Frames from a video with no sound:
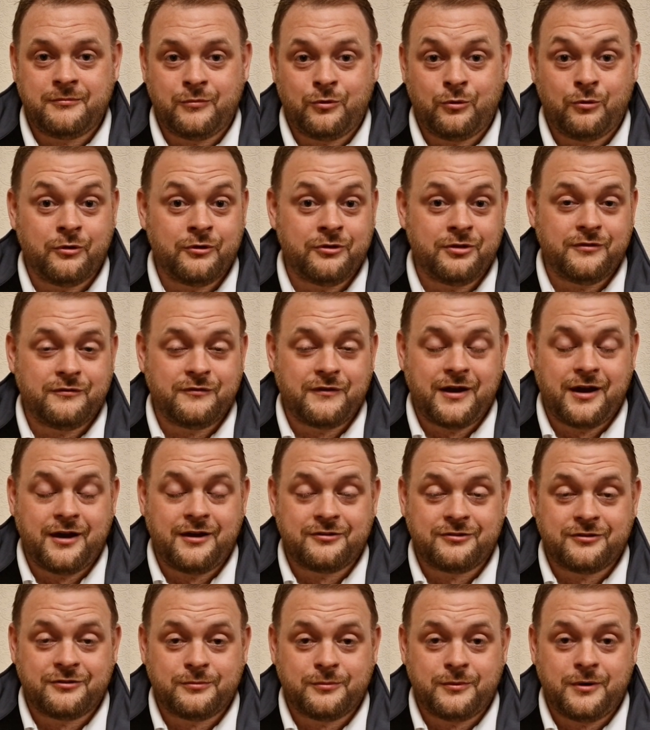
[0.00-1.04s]
Or in the
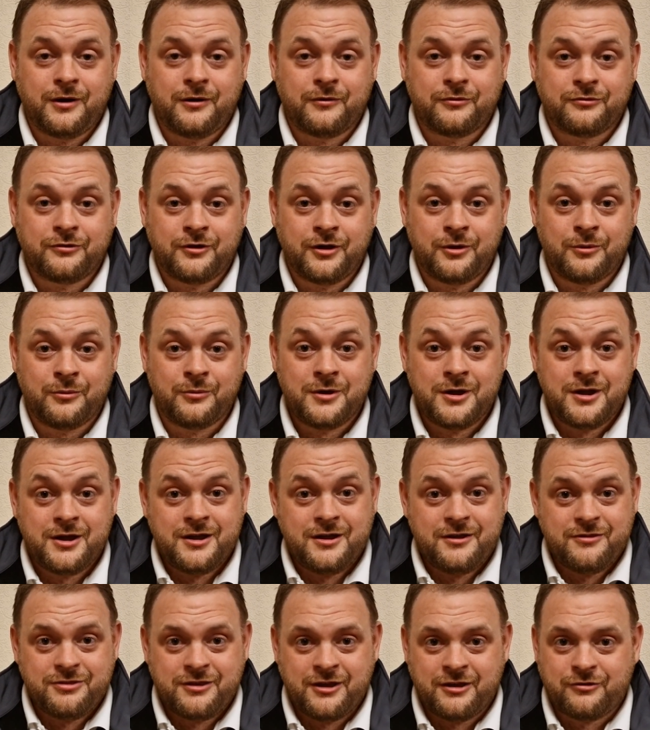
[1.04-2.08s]
Vase as well. So
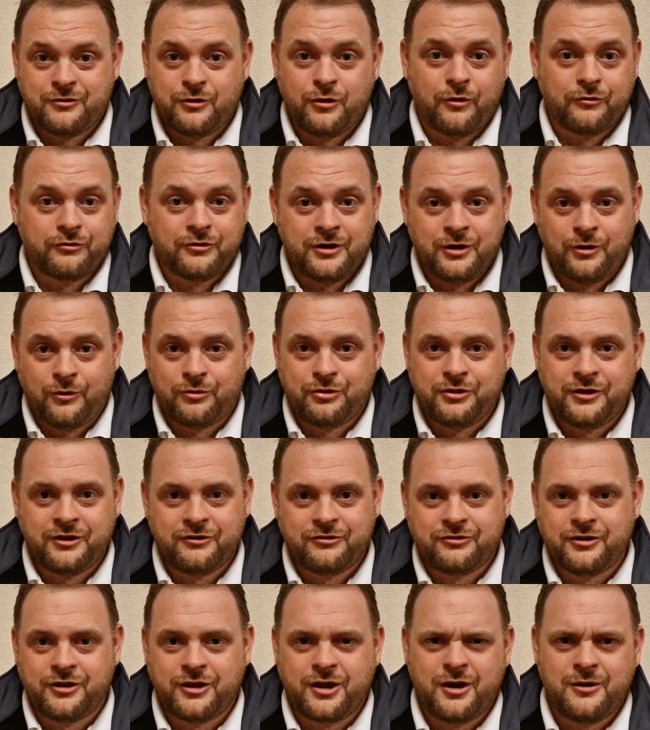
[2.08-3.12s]
there's lots of little things
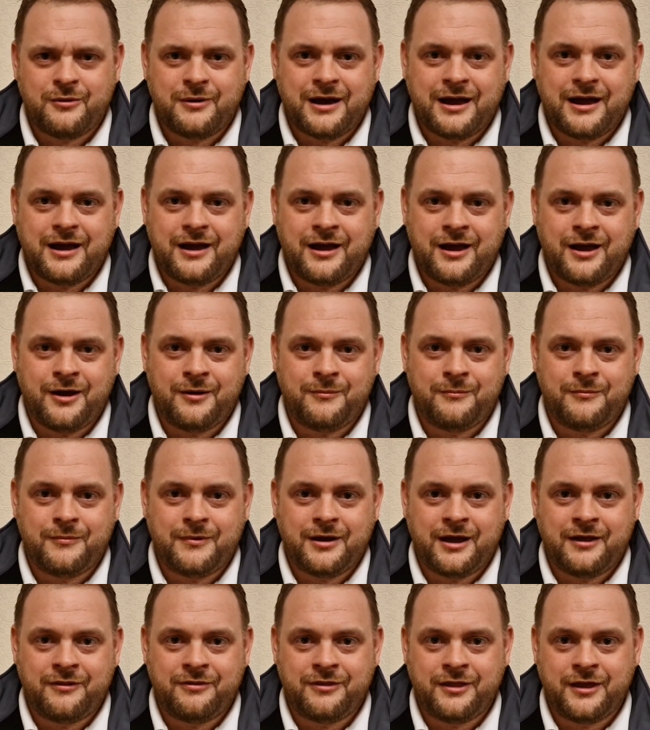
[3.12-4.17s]
to go at,
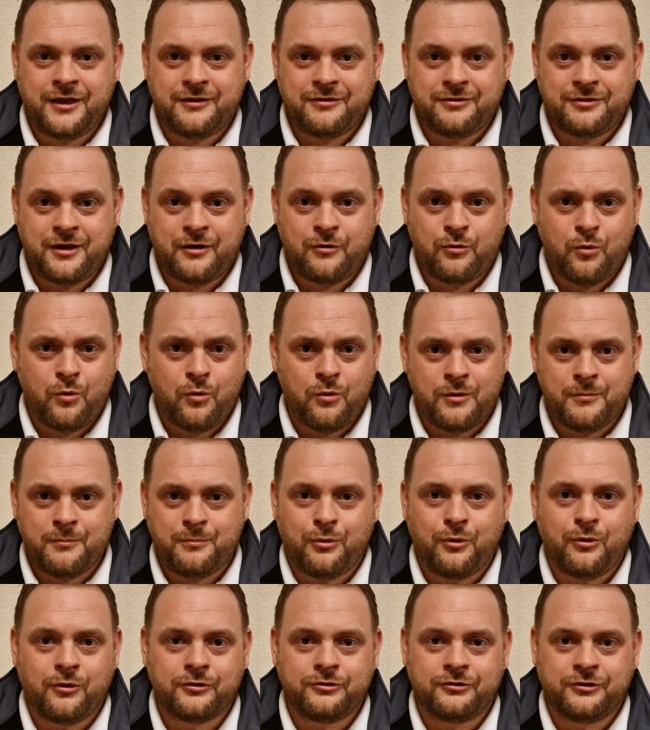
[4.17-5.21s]
and they're all
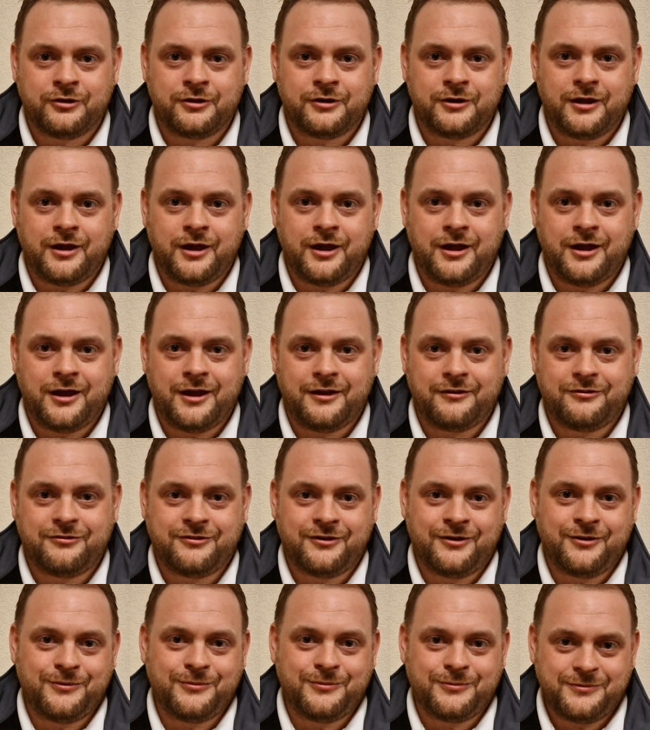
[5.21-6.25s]
important.
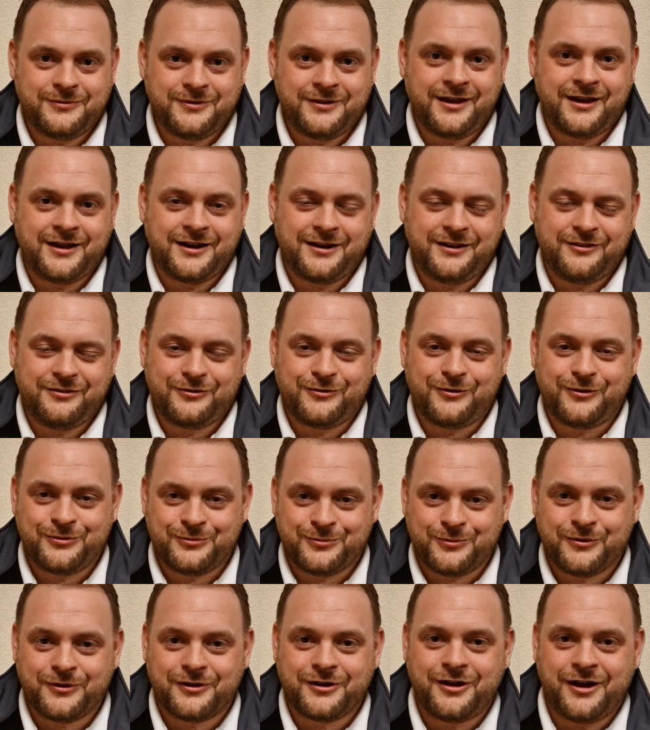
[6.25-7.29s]
So yeah, Glenn's got his
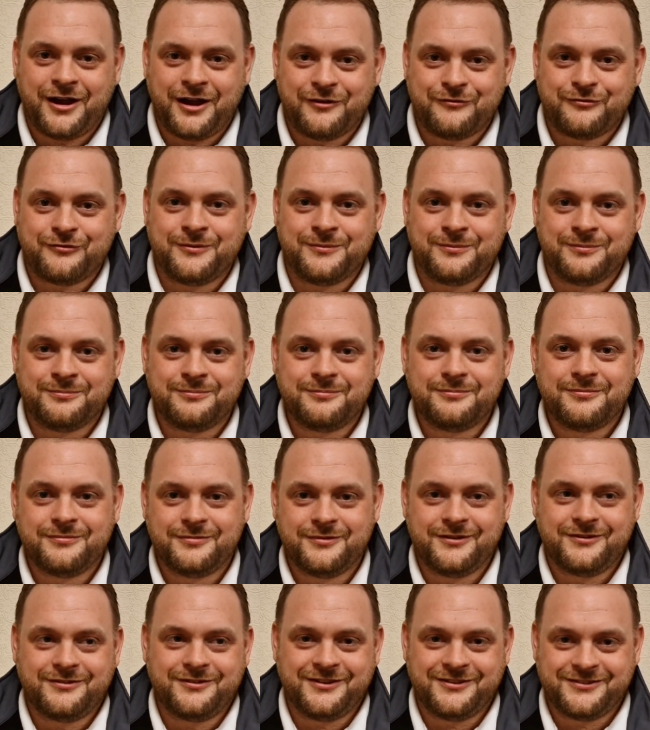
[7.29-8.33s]
work cut out for him
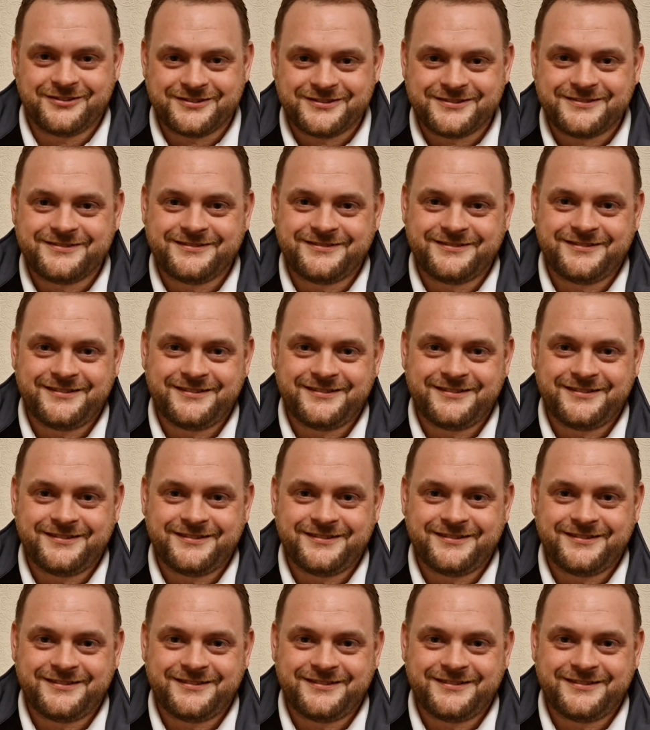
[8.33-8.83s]
this season.